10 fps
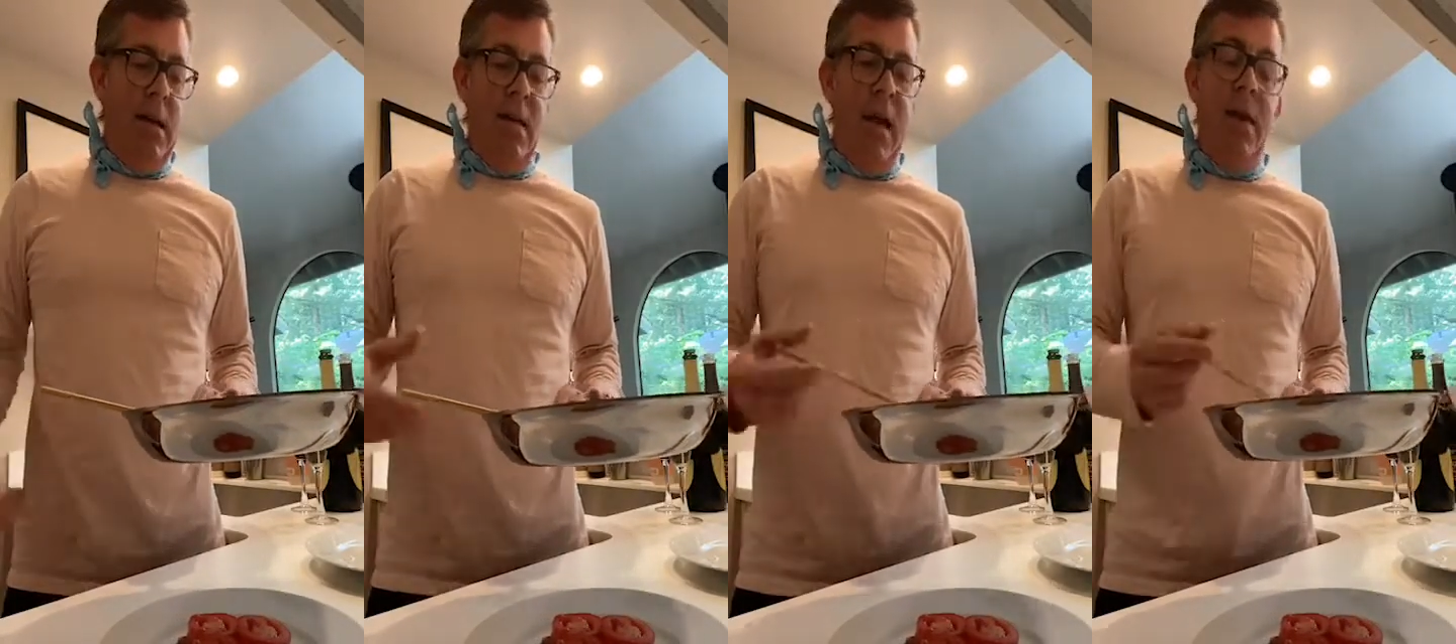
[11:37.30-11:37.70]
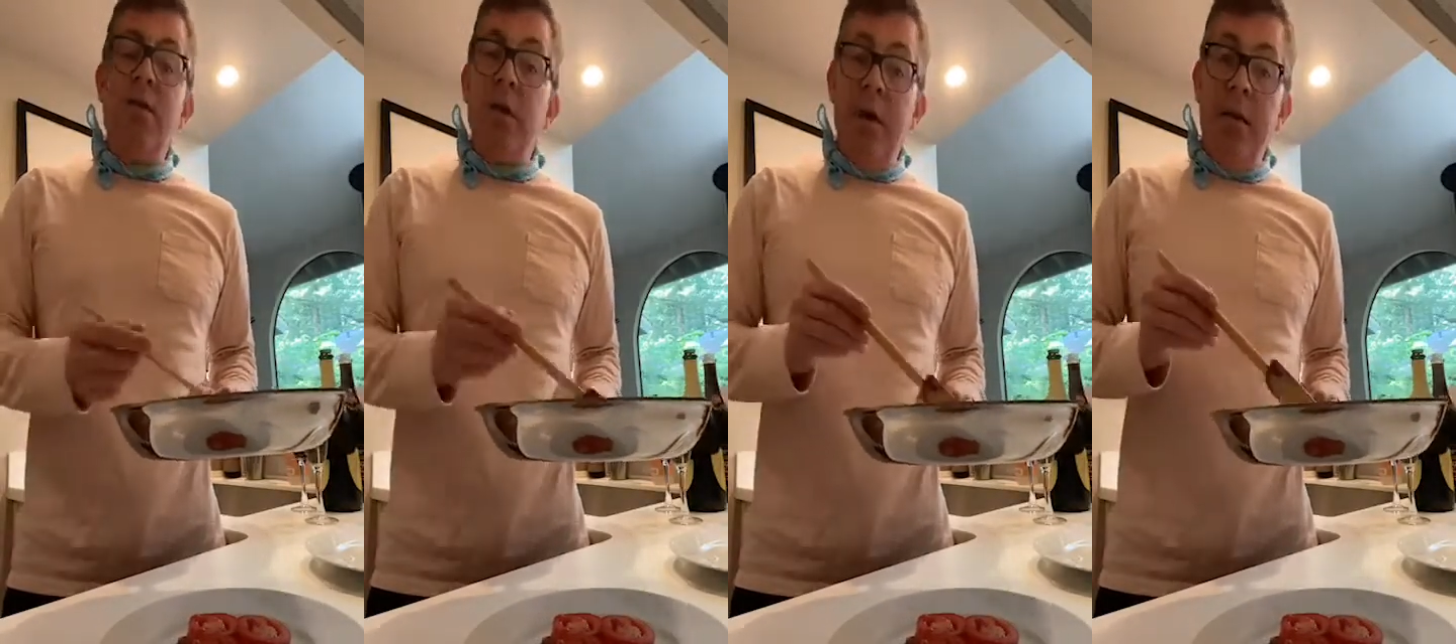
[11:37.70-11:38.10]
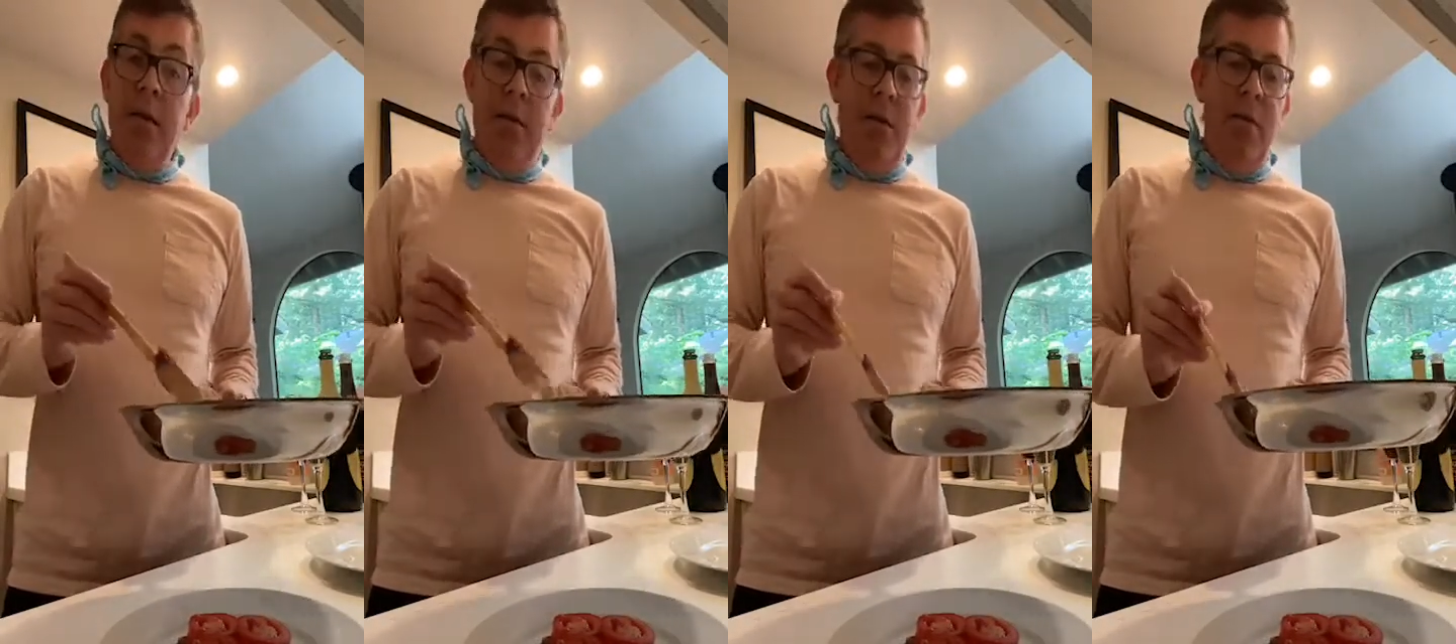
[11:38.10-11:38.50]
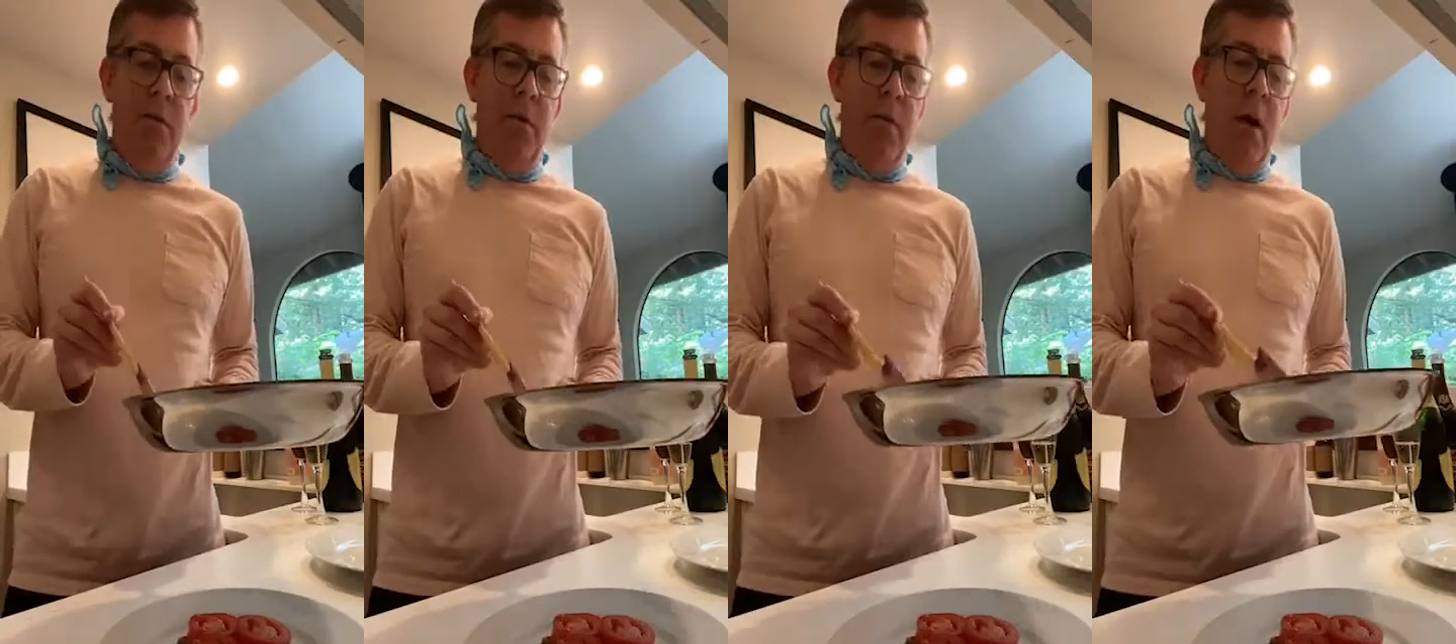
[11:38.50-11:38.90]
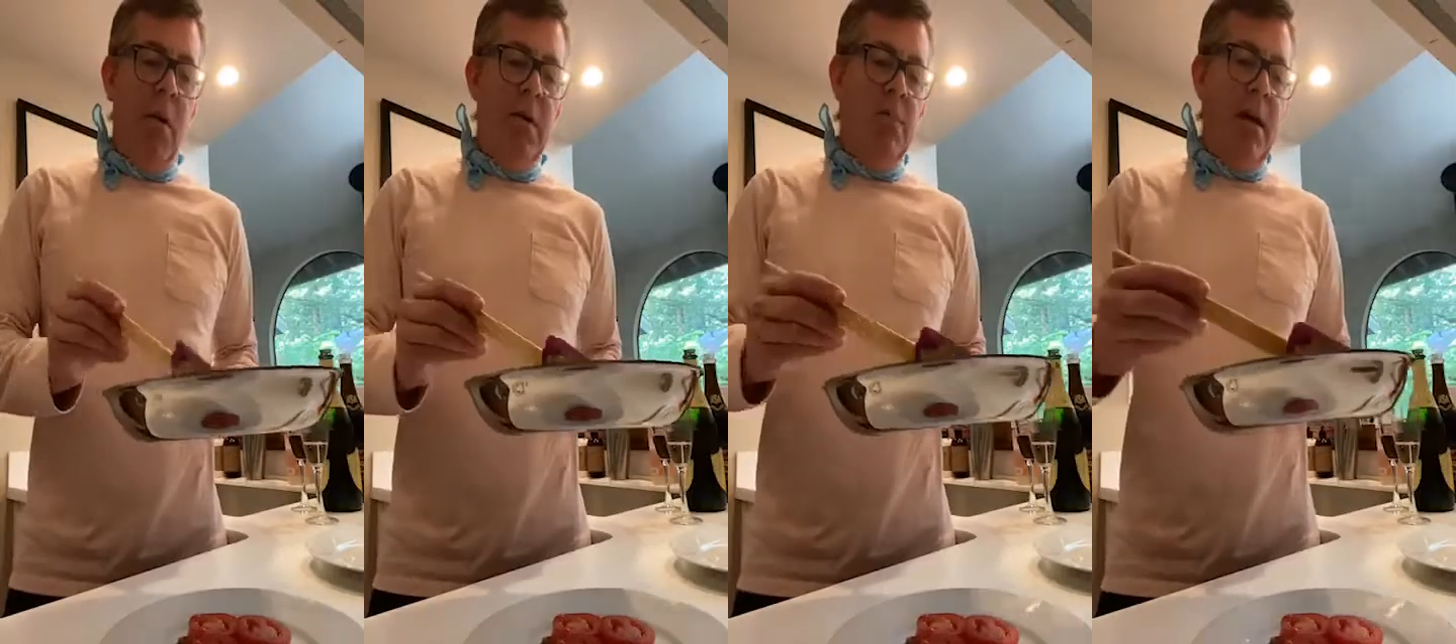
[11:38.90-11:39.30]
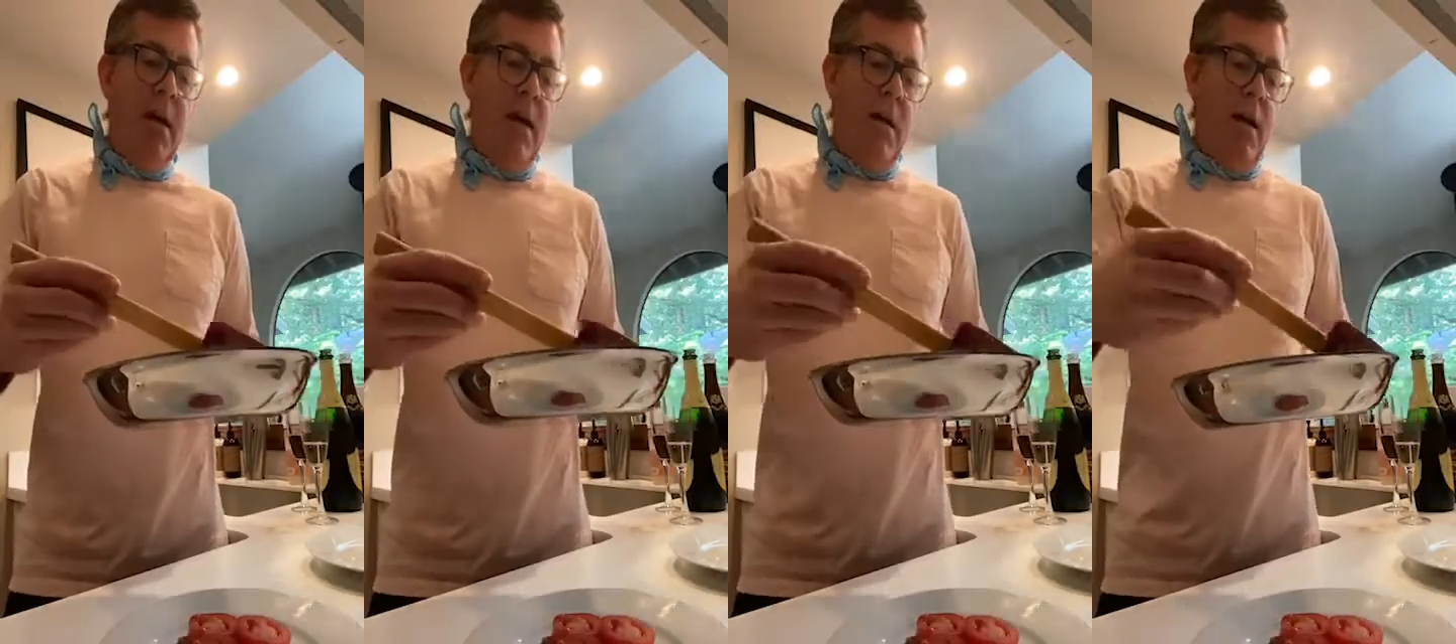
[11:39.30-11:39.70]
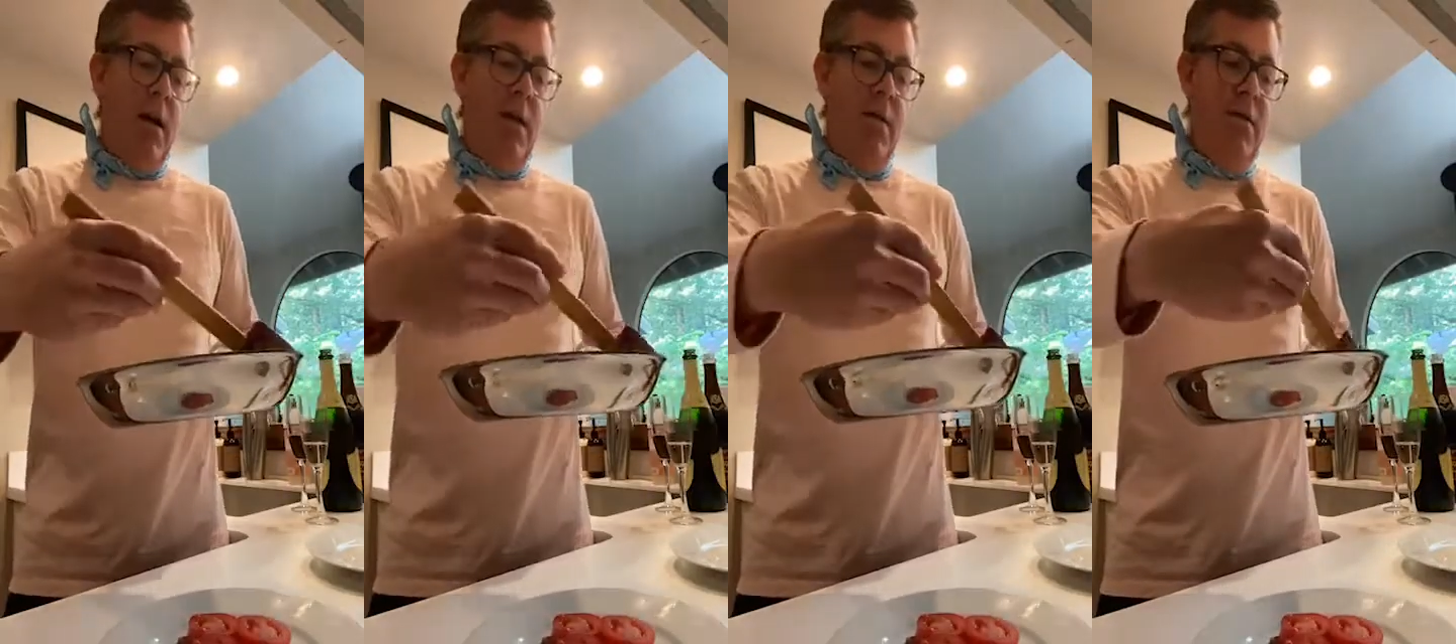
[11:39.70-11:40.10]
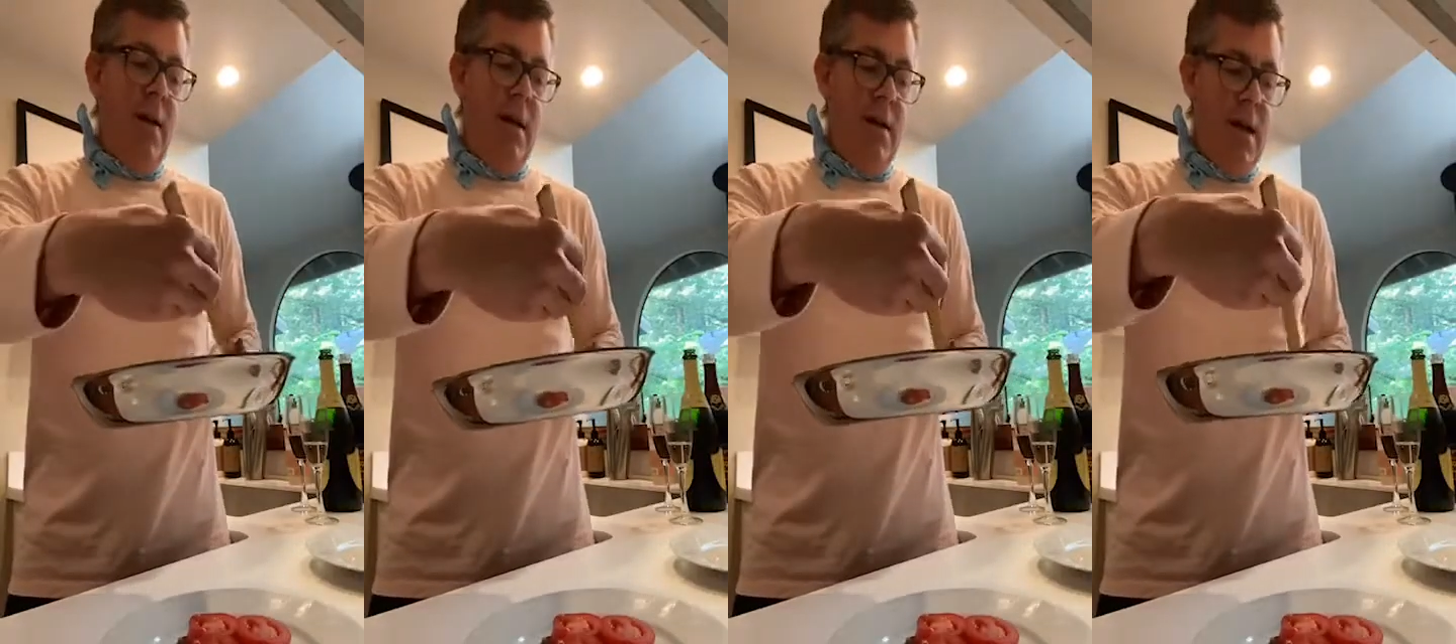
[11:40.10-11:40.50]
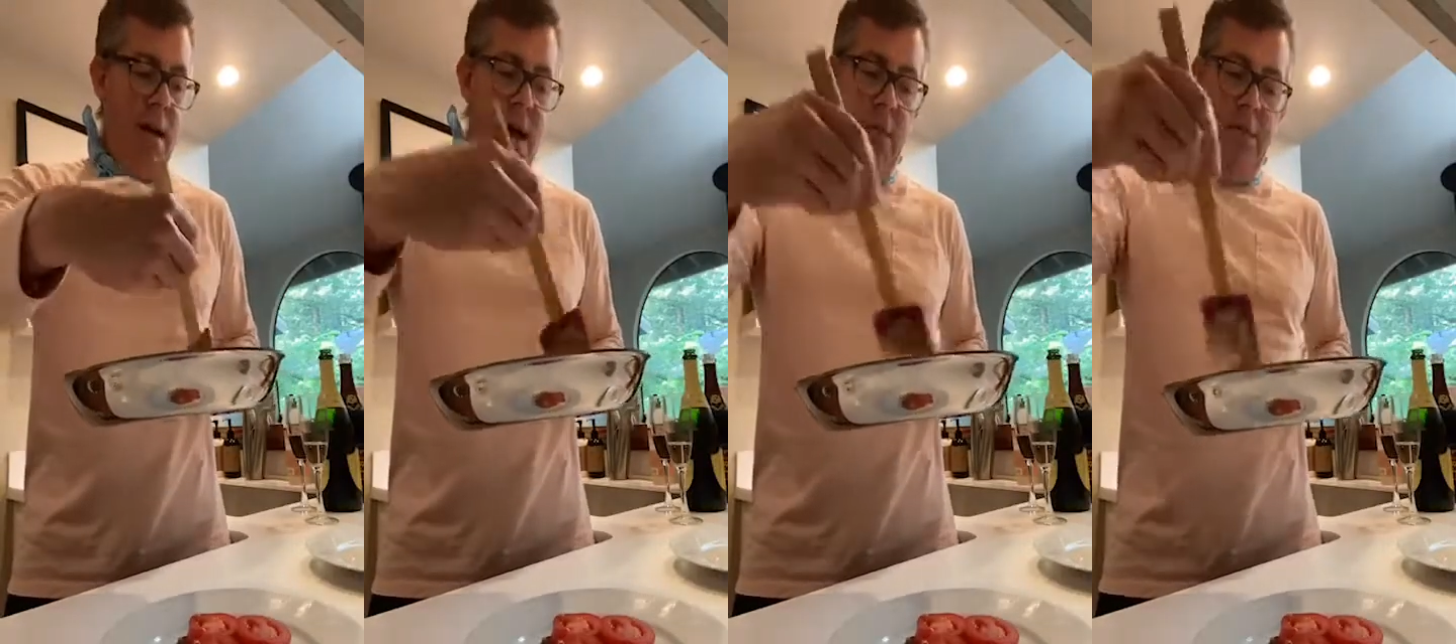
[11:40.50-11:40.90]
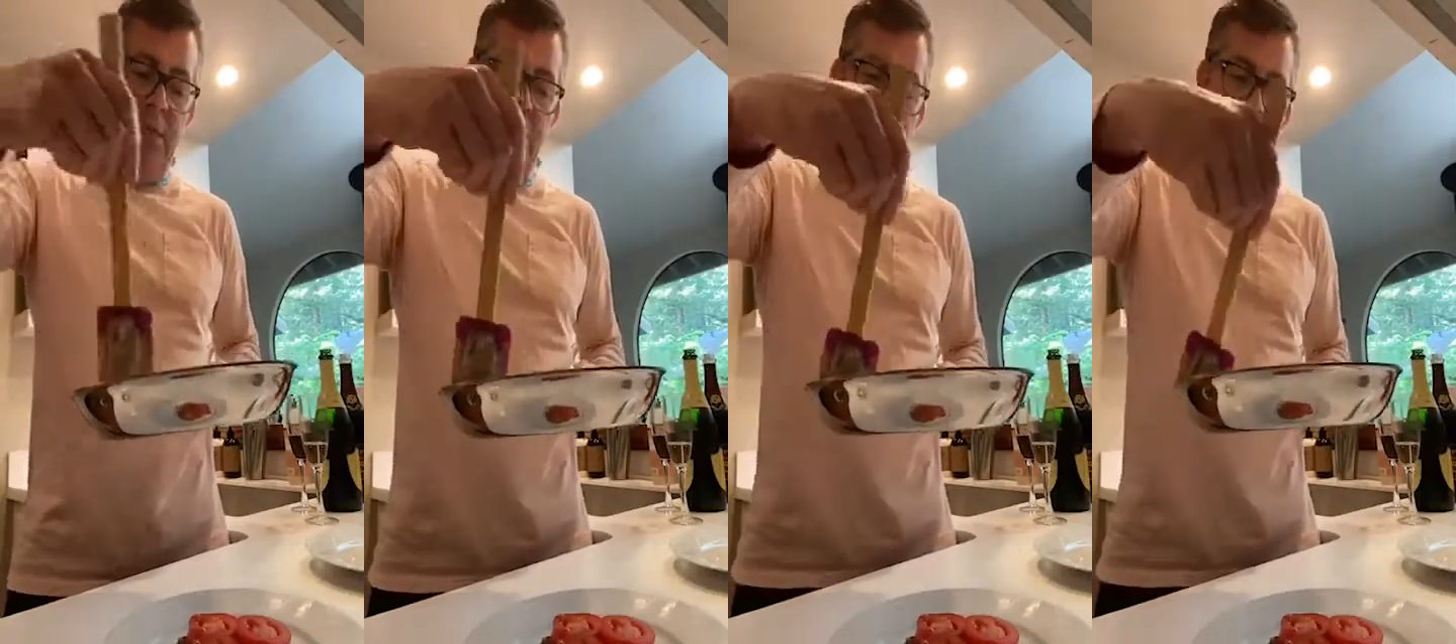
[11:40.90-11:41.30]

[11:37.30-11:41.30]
thank you, Jonathan, for always being a good friend and helping me with